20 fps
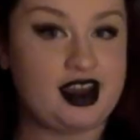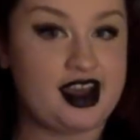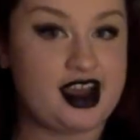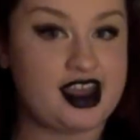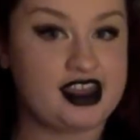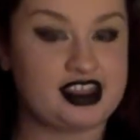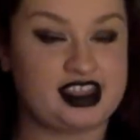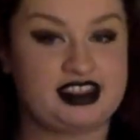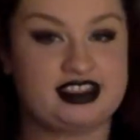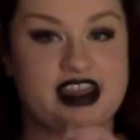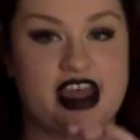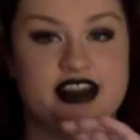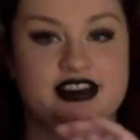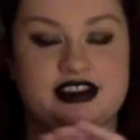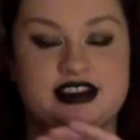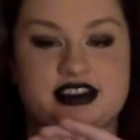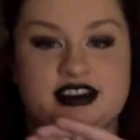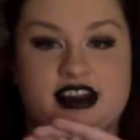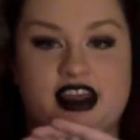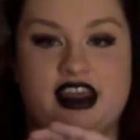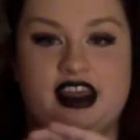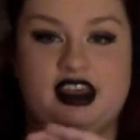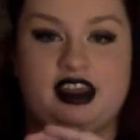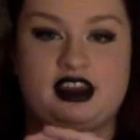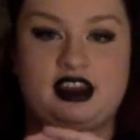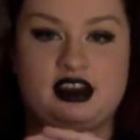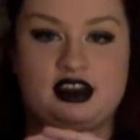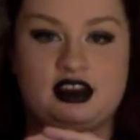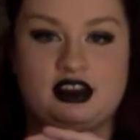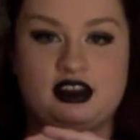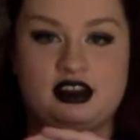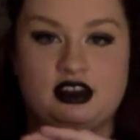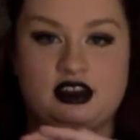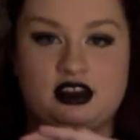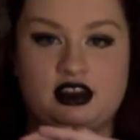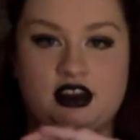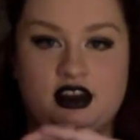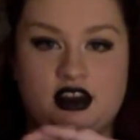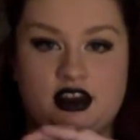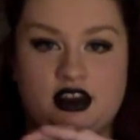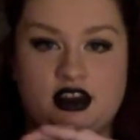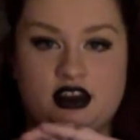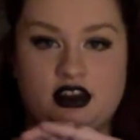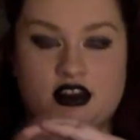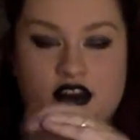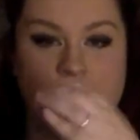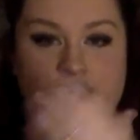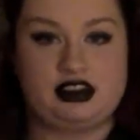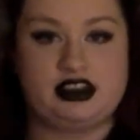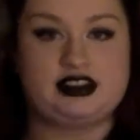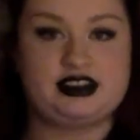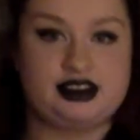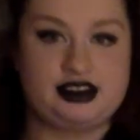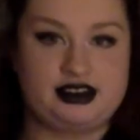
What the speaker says: And then that's like, this